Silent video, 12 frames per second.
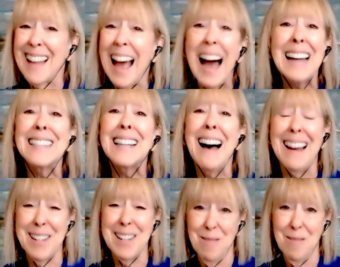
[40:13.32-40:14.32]

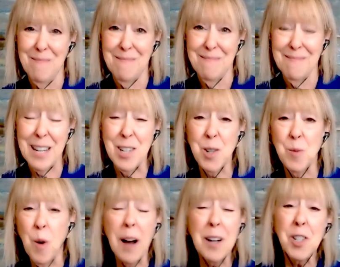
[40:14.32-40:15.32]
online. They just
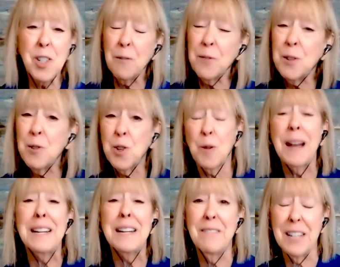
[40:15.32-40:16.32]
watched a few
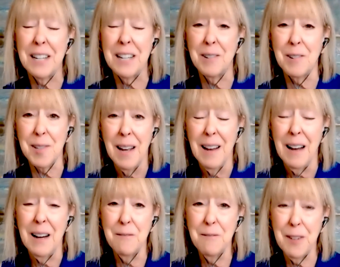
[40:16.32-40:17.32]
training videos
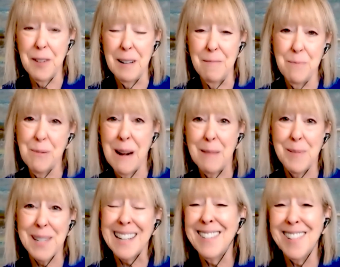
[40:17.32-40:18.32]
of perhaps
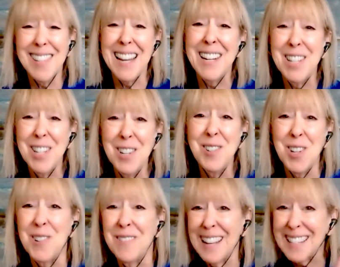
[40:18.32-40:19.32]
like you'd see on
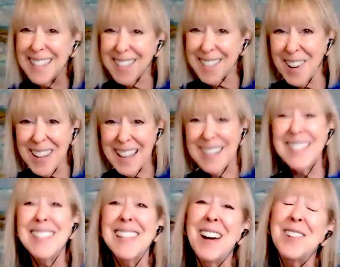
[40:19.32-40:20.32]
YouTube, like this, okay, this
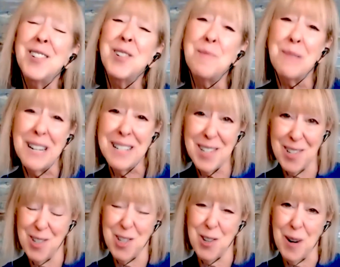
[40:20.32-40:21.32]
is how you do brain
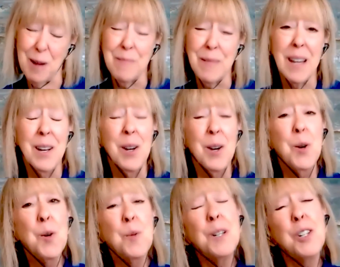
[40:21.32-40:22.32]
surgery.
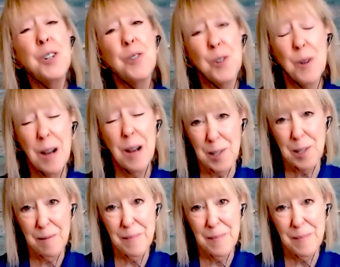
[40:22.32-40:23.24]
Who would you trust